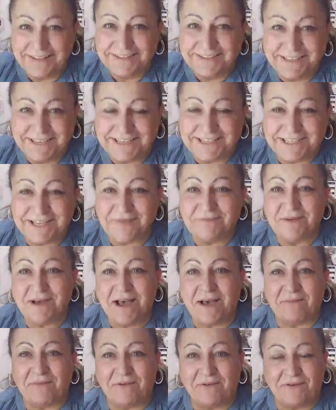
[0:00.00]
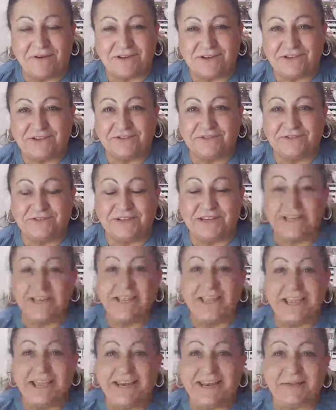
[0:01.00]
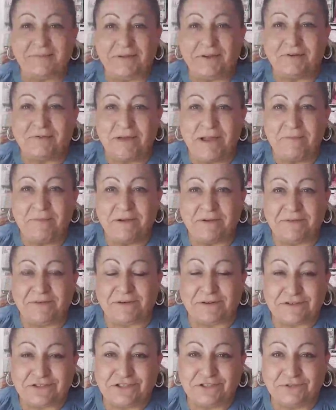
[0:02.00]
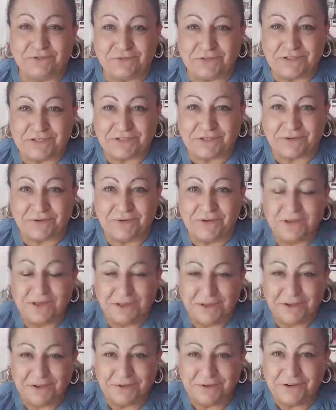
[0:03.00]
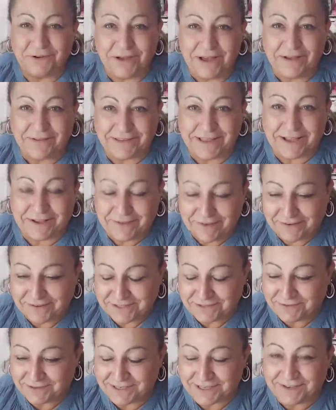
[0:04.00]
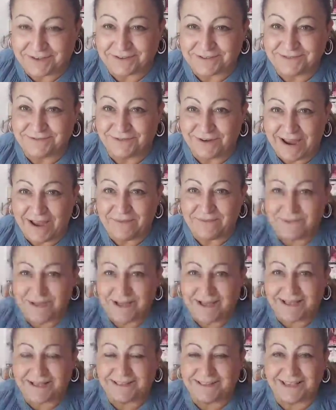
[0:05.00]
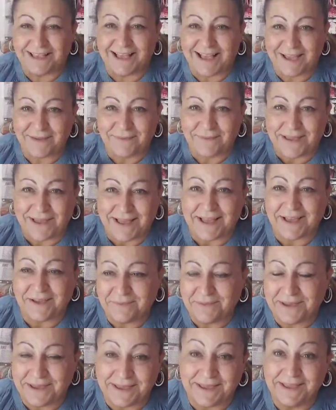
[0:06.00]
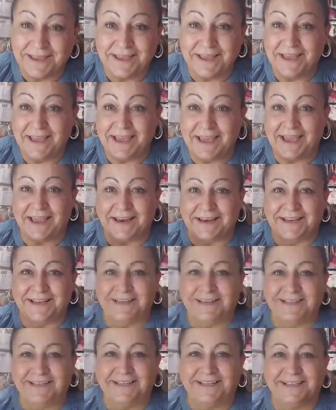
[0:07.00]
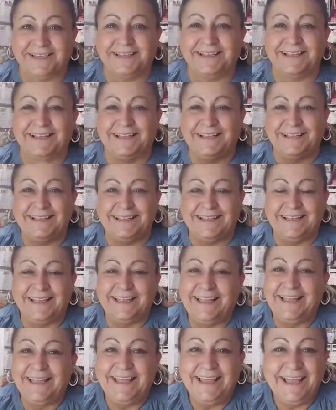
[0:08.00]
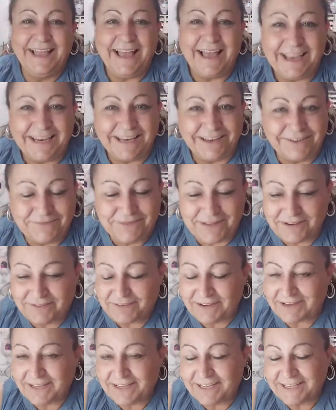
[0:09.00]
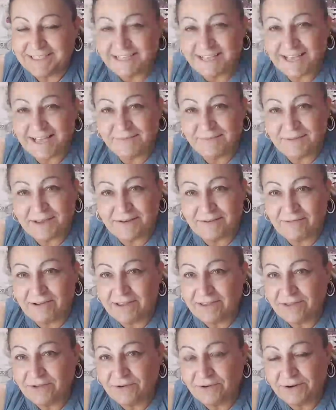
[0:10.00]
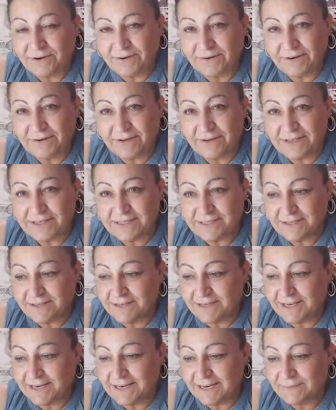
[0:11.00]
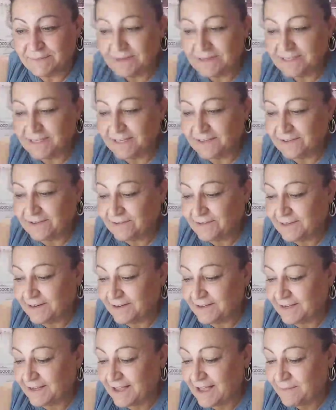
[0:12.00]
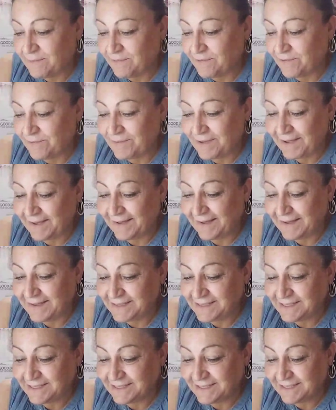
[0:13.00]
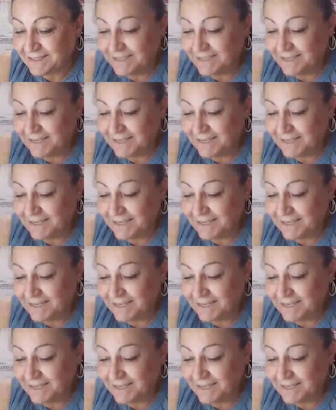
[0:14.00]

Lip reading: She's a mom of her children, and I'm a grandma of her children, so you know how that goes. When it goes grandma, they hide behind me, and I love my grandkids. I have my granddaughter and a grandson, and let me tell you, they're the apple of my eyes.